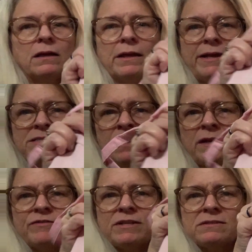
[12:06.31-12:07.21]
It's not
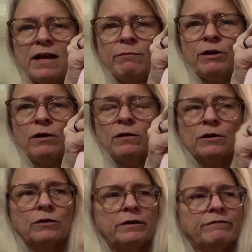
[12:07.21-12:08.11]
even the same
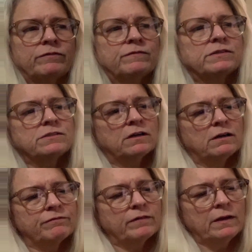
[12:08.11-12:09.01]
color of stuff.